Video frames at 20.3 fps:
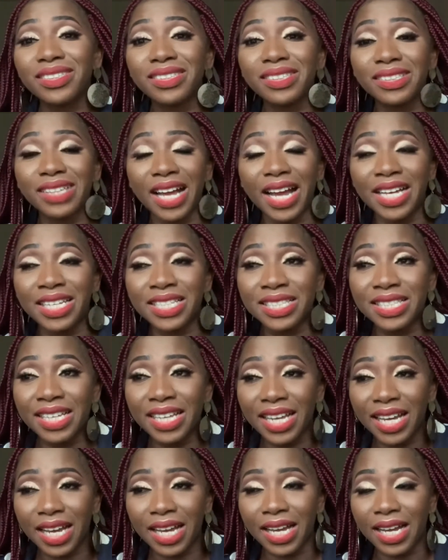As
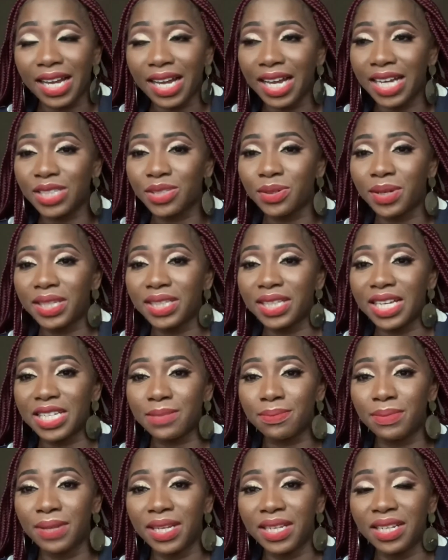they are, I tried
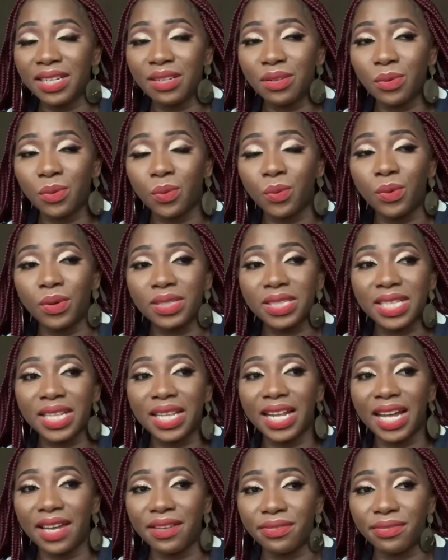explaining what
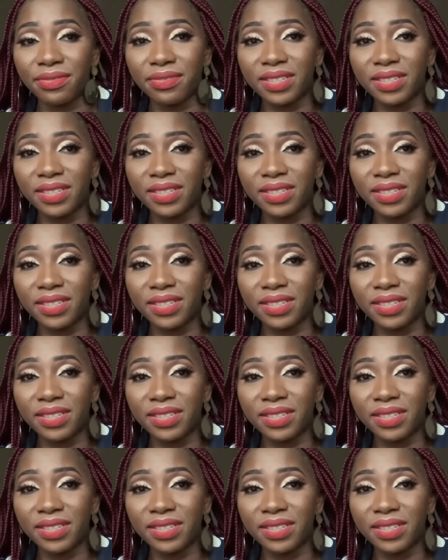life